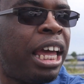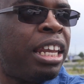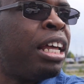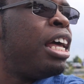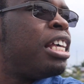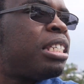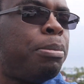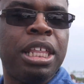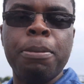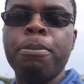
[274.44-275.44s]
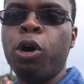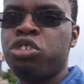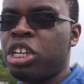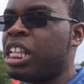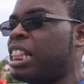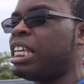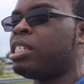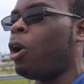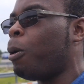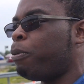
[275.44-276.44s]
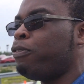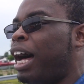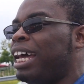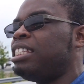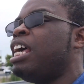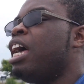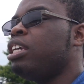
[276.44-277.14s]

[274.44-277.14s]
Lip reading: and some of the emotion that this car provides,